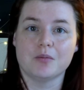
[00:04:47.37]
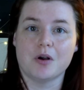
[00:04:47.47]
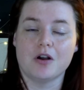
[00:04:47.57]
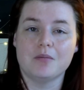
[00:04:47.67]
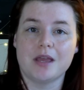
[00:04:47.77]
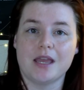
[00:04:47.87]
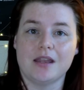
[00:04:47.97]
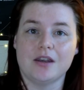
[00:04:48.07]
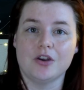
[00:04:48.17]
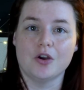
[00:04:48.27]
mom
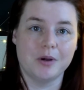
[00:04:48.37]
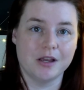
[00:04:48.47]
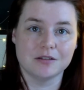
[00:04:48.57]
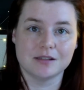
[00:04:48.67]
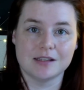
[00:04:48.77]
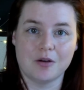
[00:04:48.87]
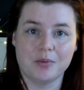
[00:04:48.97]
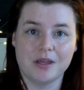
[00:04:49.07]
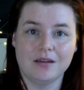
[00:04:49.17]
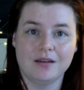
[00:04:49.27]
and nobody else is
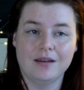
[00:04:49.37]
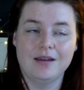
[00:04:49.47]
helping,